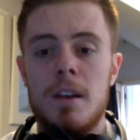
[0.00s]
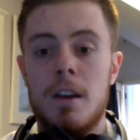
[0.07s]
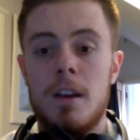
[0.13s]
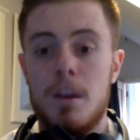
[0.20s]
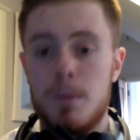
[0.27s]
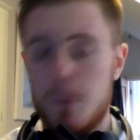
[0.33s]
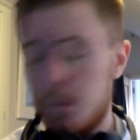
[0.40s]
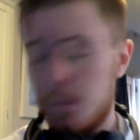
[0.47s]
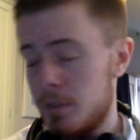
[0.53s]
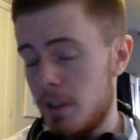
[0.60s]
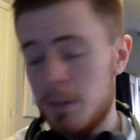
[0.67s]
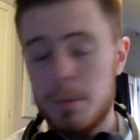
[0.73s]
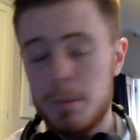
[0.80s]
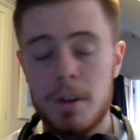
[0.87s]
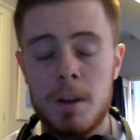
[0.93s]
Obviously,
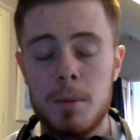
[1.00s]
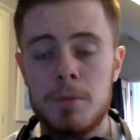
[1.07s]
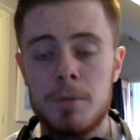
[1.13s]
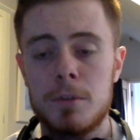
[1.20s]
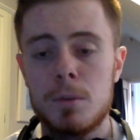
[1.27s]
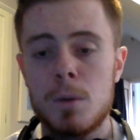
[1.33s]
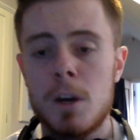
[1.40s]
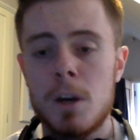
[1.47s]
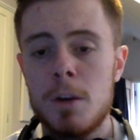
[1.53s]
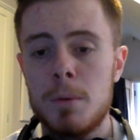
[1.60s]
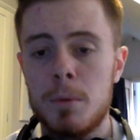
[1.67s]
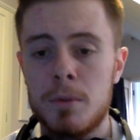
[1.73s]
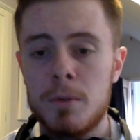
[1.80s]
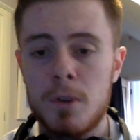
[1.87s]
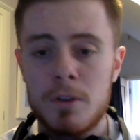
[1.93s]
it's been coming for a while,
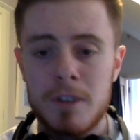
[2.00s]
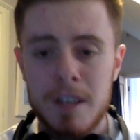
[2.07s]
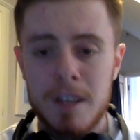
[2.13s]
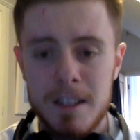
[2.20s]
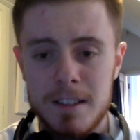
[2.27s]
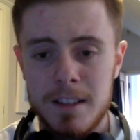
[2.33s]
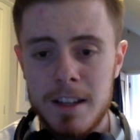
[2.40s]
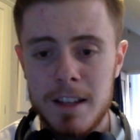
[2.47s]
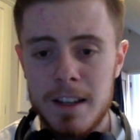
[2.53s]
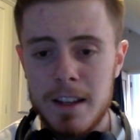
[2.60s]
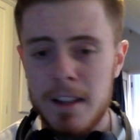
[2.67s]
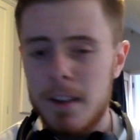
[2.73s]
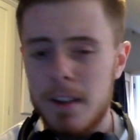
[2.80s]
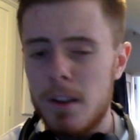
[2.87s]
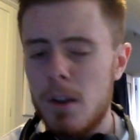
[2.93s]
but we've got a release date
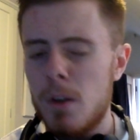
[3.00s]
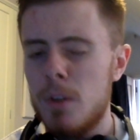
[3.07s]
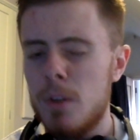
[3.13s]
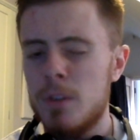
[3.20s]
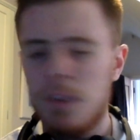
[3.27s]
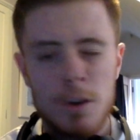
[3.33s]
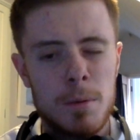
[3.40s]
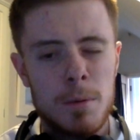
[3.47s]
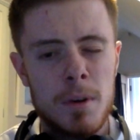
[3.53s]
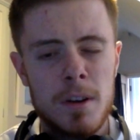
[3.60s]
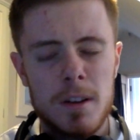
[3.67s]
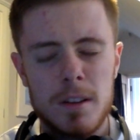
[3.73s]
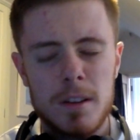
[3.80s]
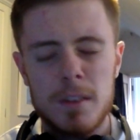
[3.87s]
in October.